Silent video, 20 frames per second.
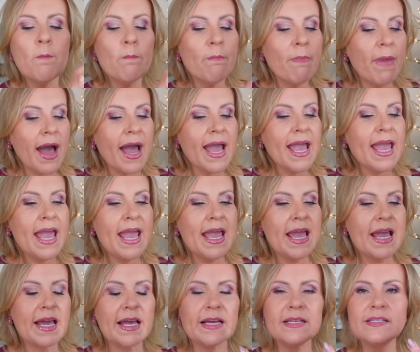My
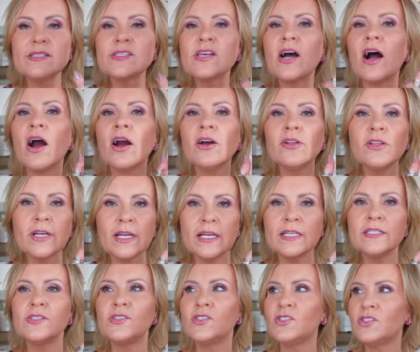hands are
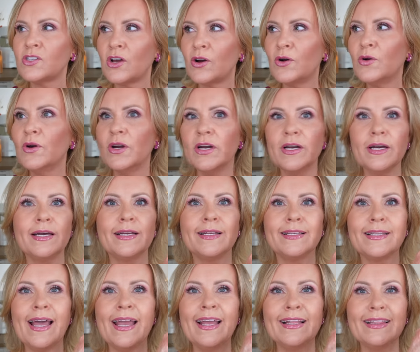looking so good
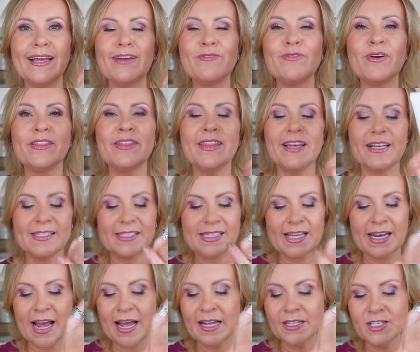lately with this,
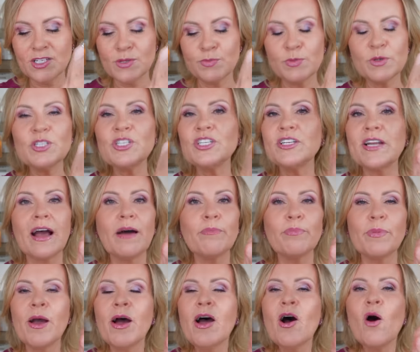and I'll just push it
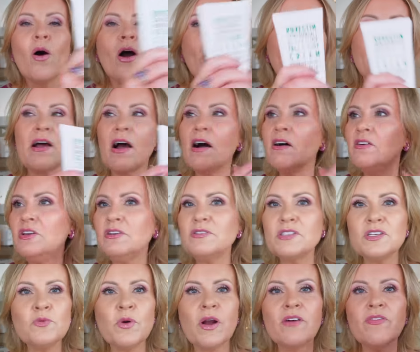up and I'll use
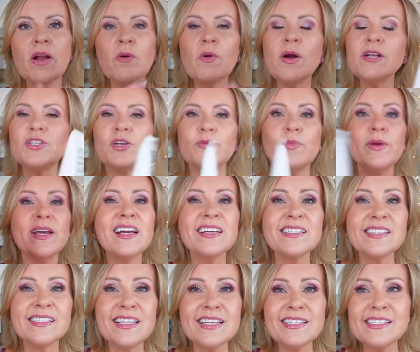it wherever I want to,
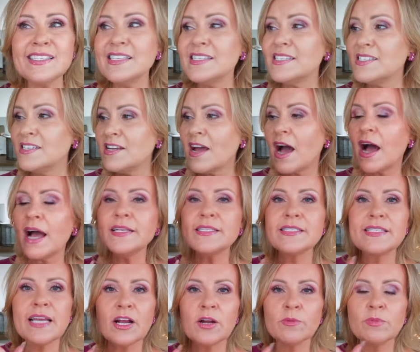because this is not
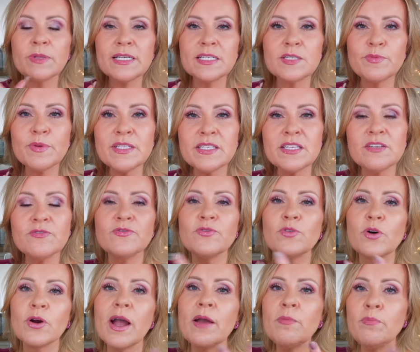terribly expensive
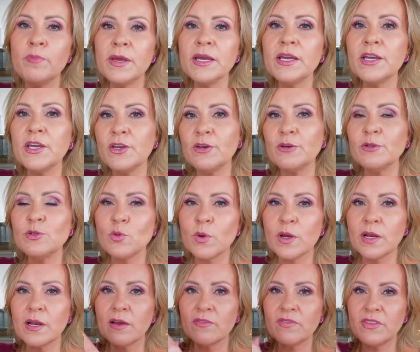for a big, huge
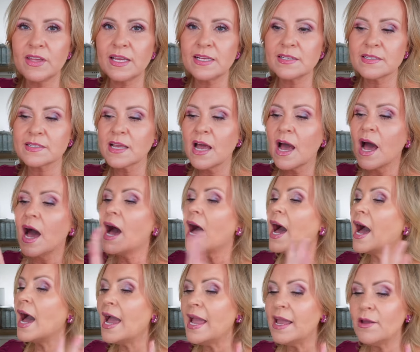one of these.
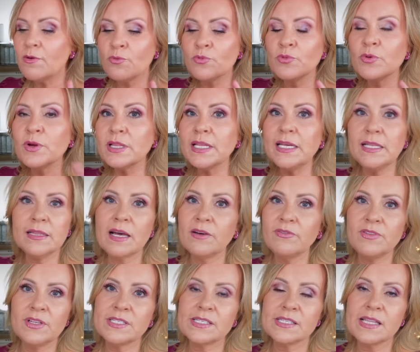I really
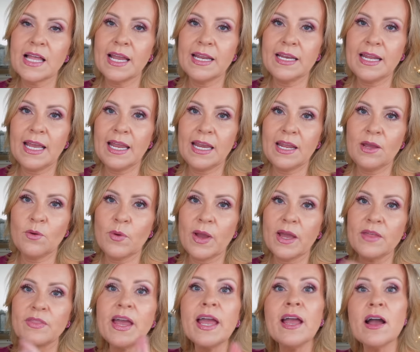love this line
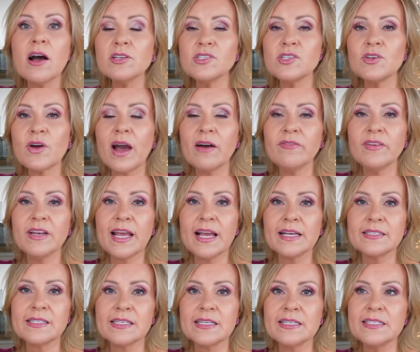anyway. They also have an
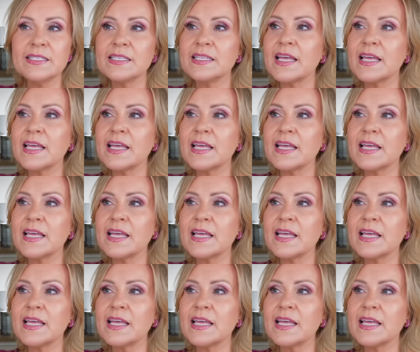essence.